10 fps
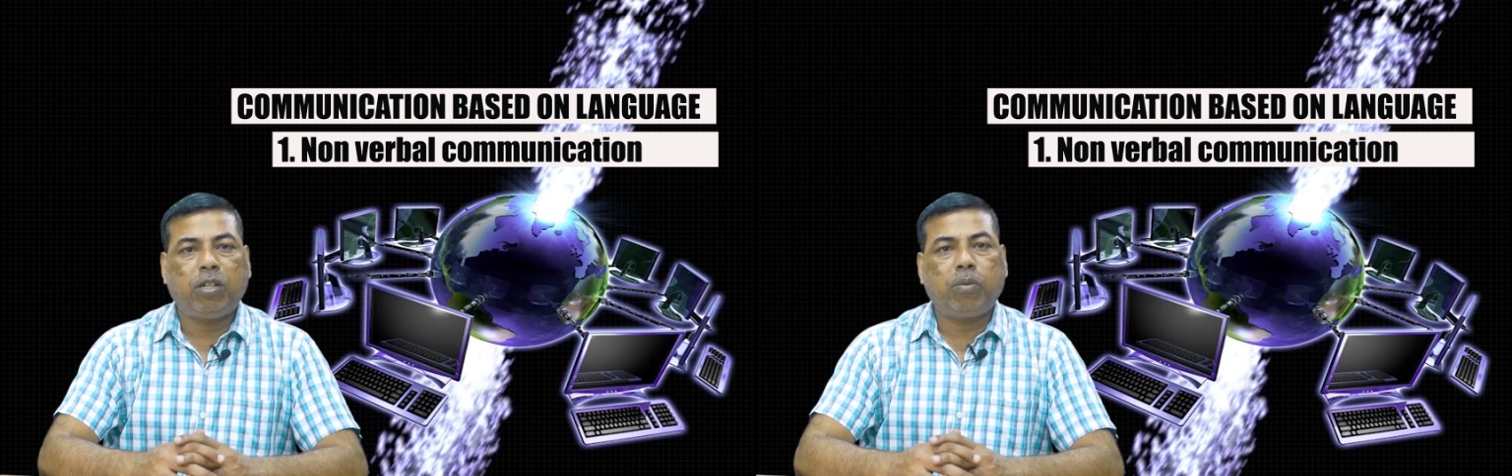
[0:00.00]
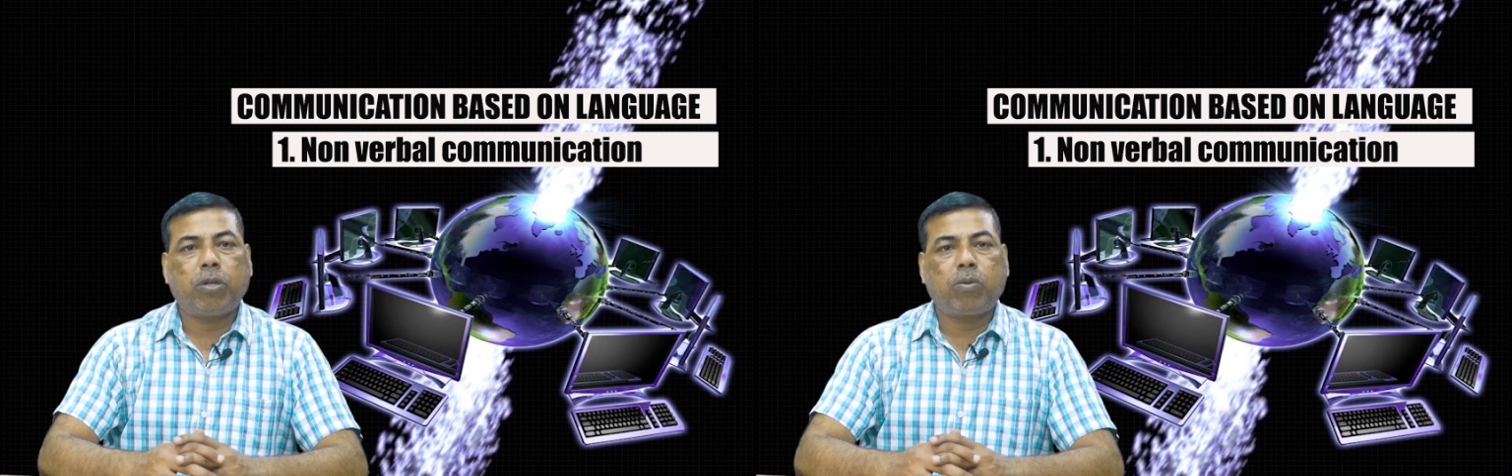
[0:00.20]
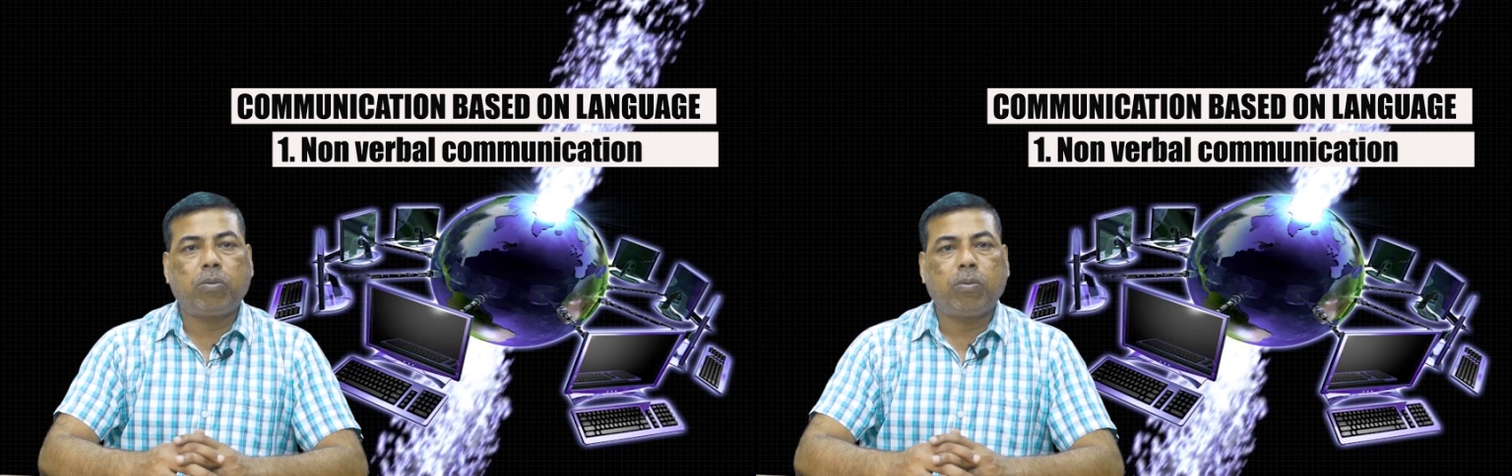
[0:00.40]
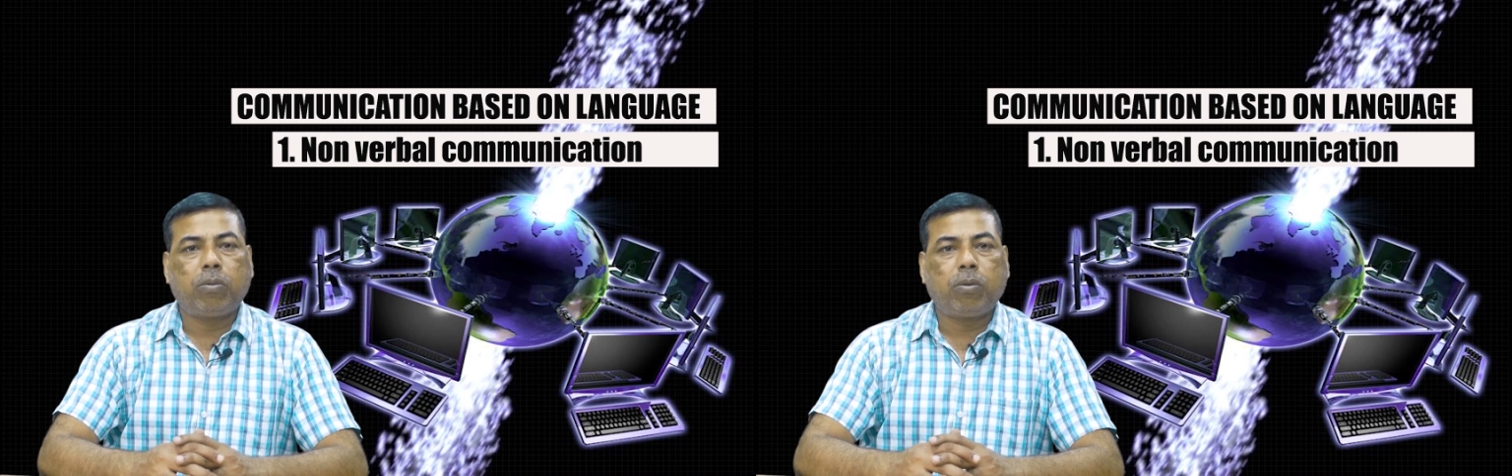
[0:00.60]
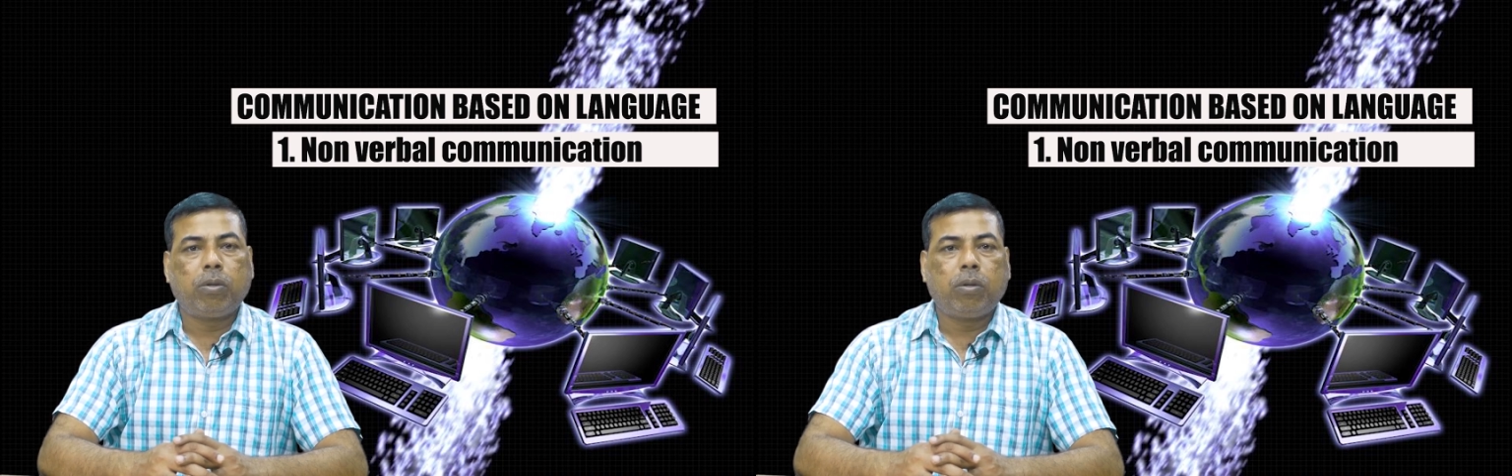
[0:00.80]
Number 2,
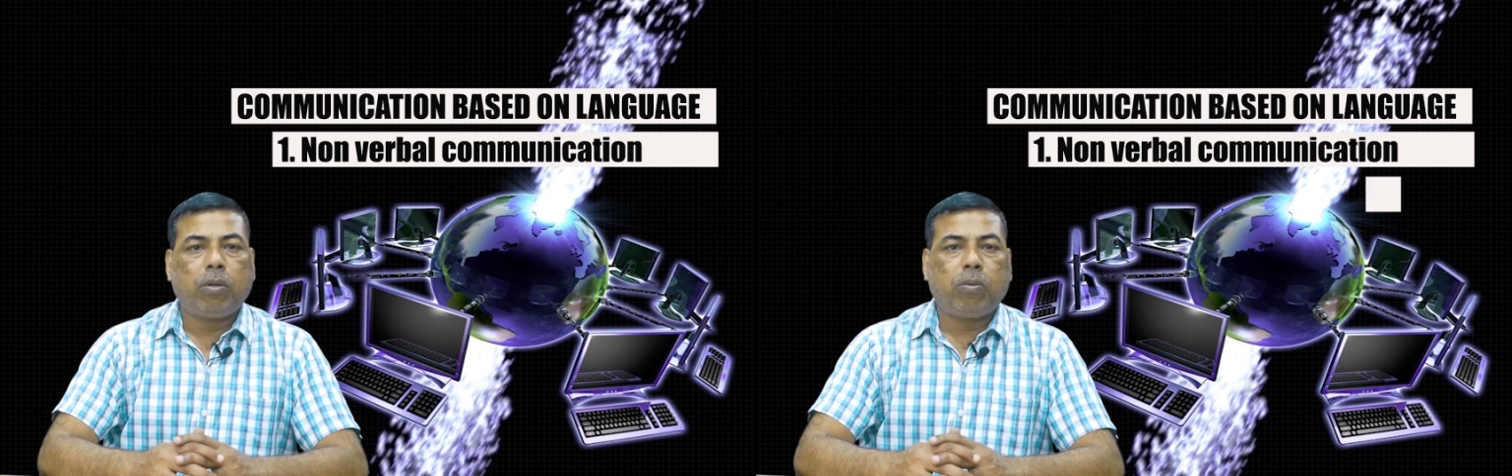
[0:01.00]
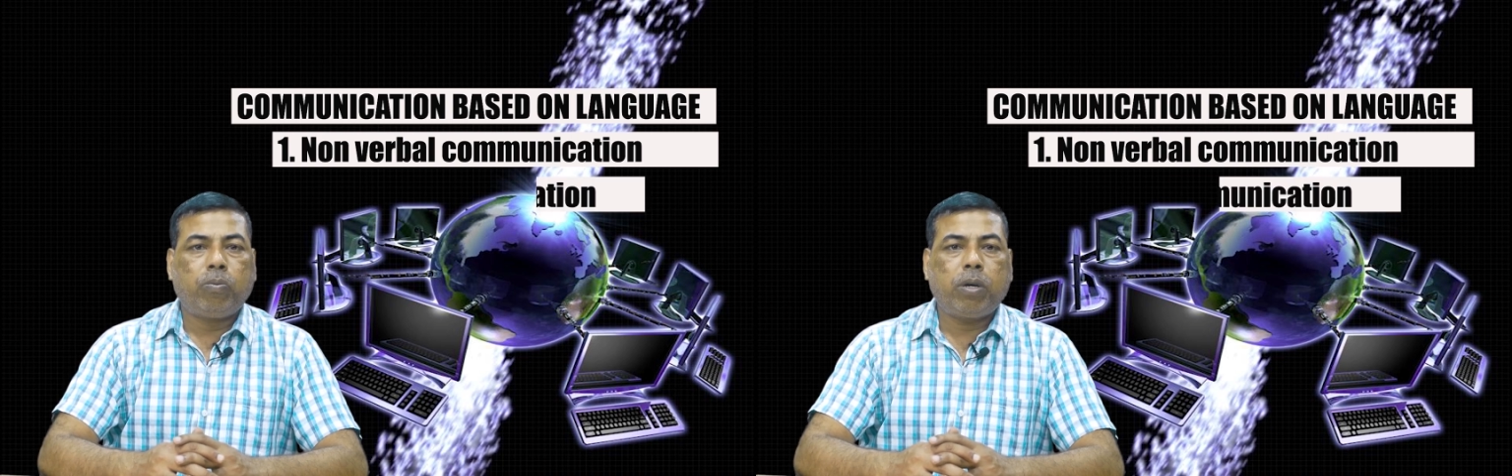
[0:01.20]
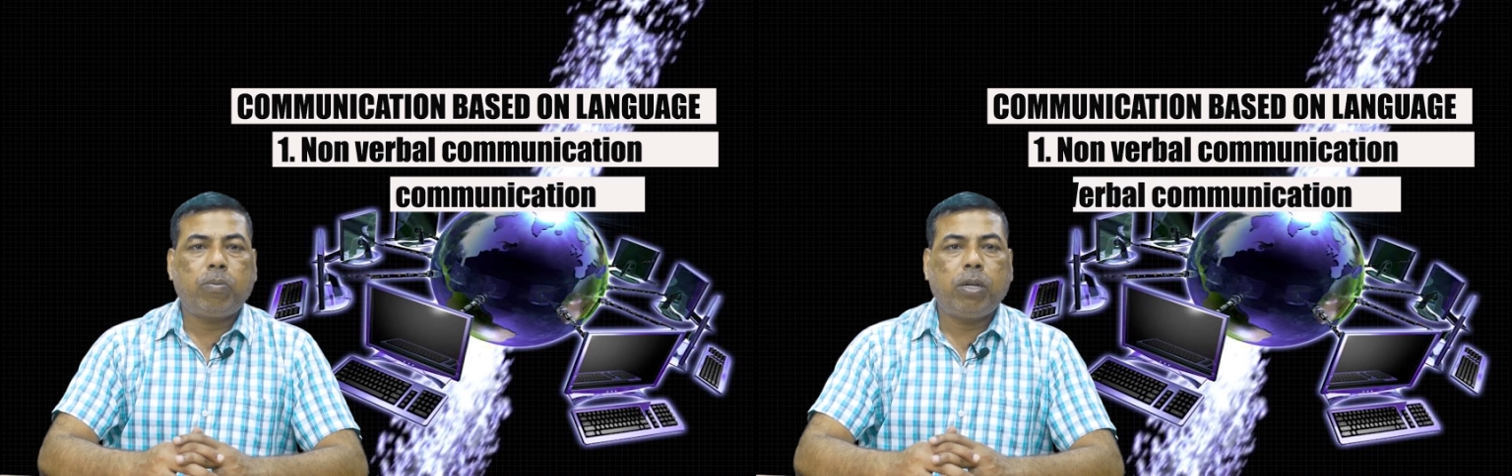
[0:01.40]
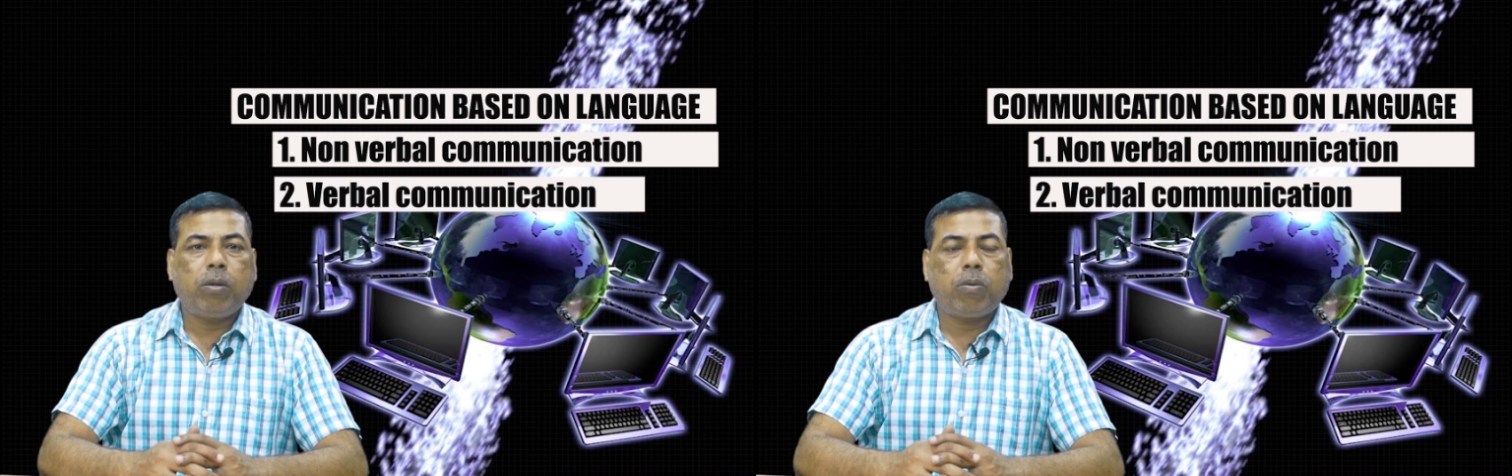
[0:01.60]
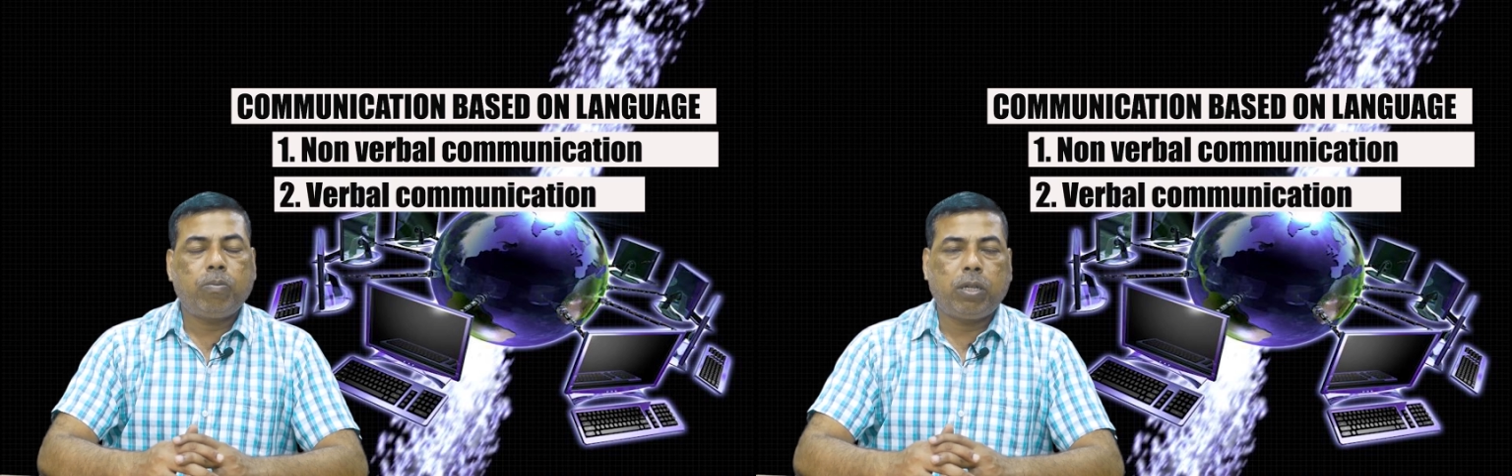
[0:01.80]

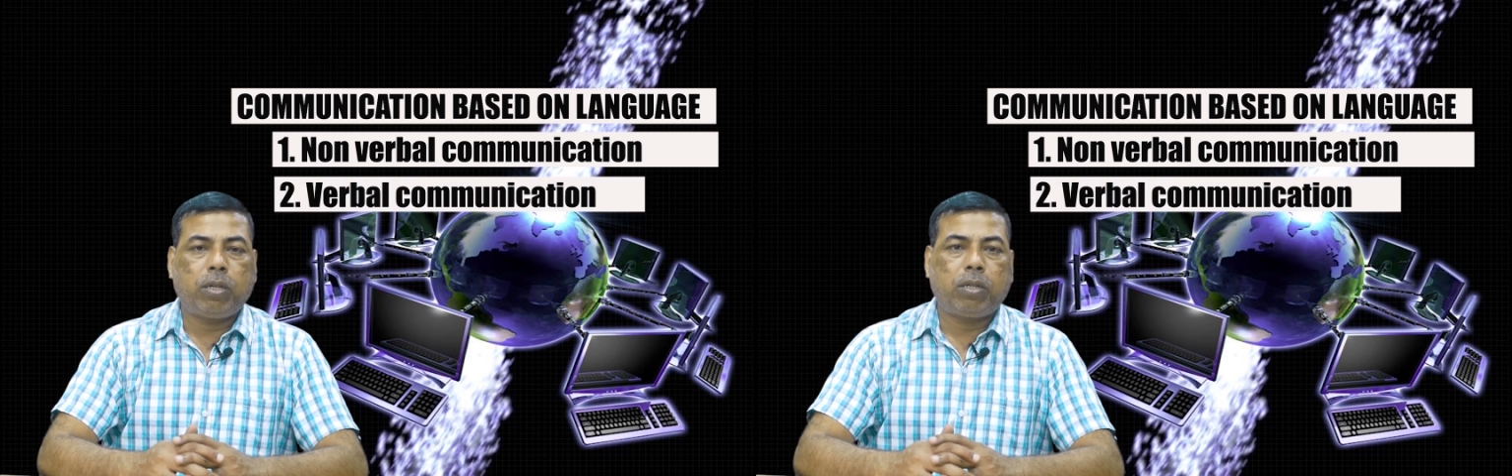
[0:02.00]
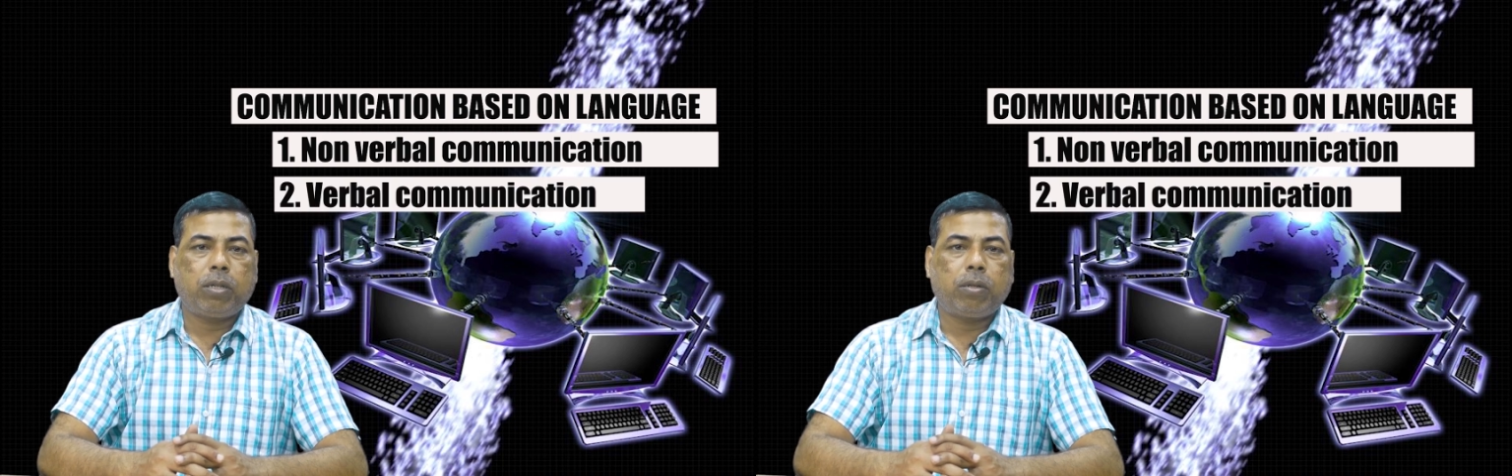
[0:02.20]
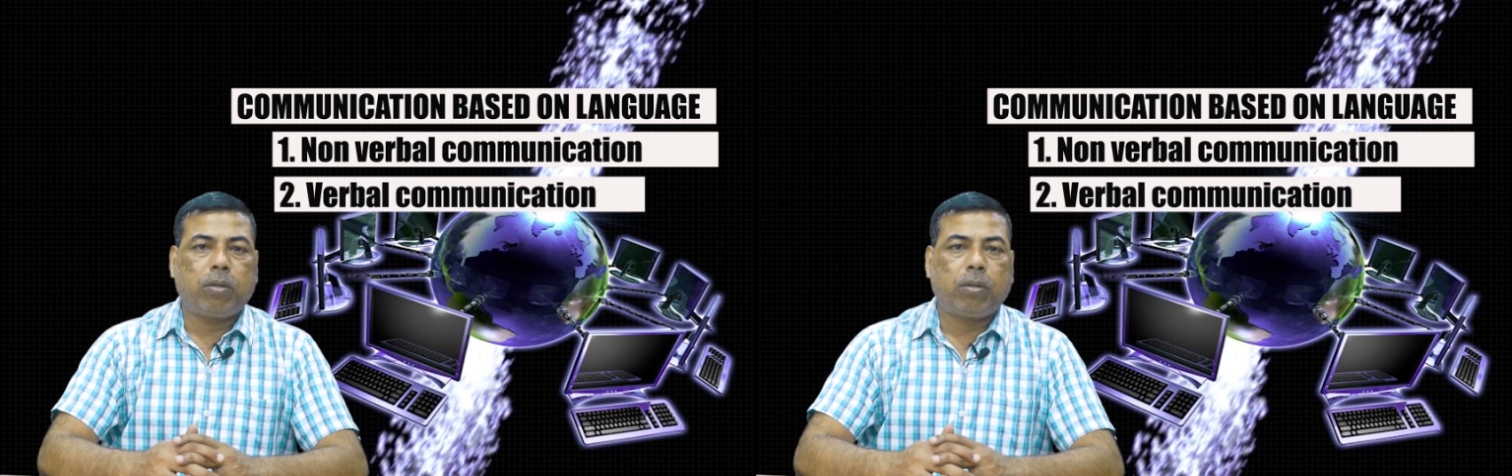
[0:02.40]
verbal communication.